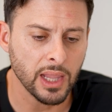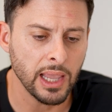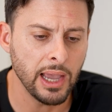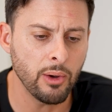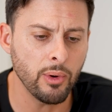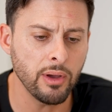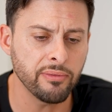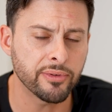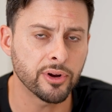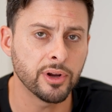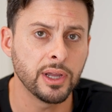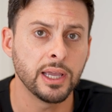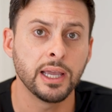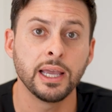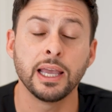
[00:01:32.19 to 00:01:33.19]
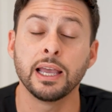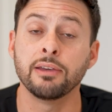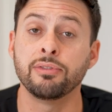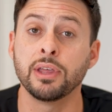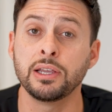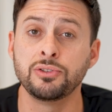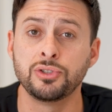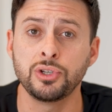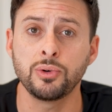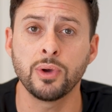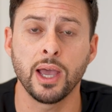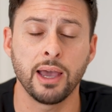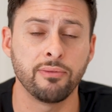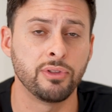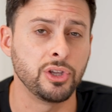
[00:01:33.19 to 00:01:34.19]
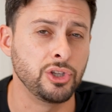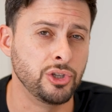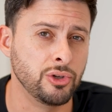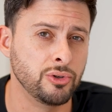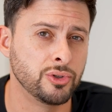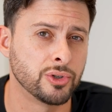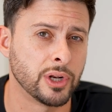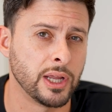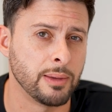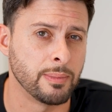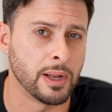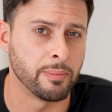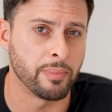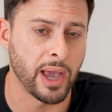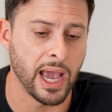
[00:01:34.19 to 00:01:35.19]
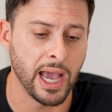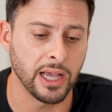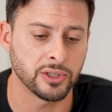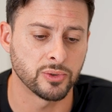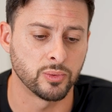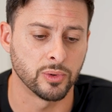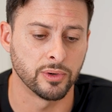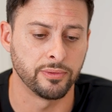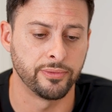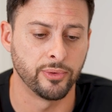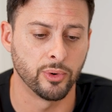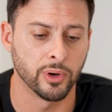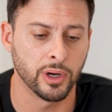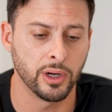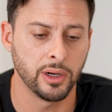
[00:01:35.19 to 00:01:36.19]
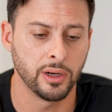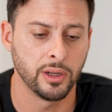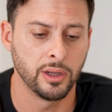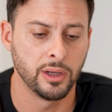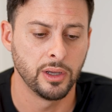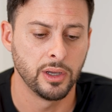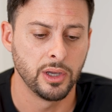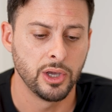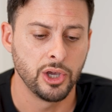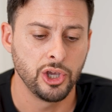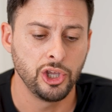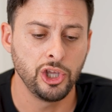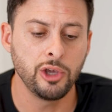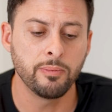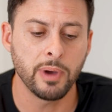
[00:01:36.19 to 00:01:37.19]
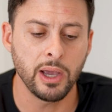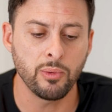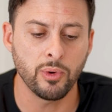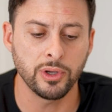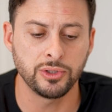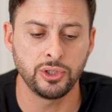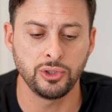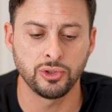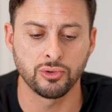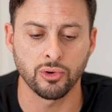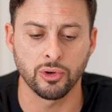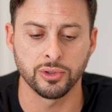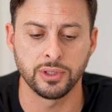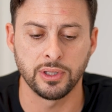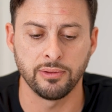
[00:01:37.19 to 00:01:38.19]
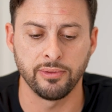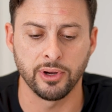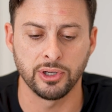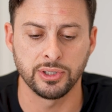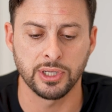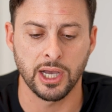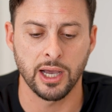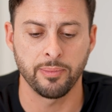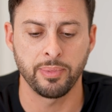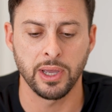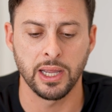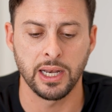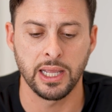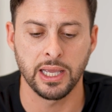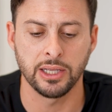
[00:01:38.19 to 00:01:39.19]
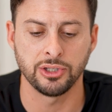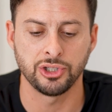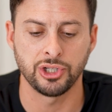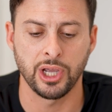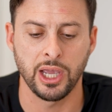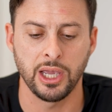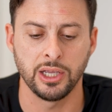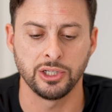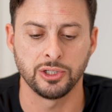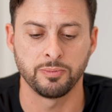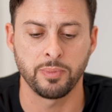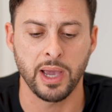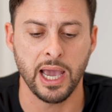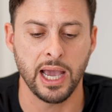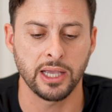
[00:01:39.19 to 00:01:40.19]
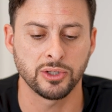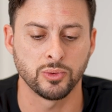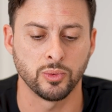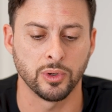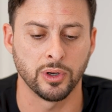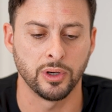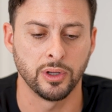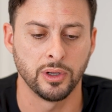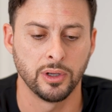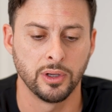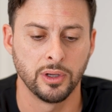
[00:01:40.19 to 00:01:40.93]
However, if they do have the username and password for it, you might want to scroll to the very top and hit change password.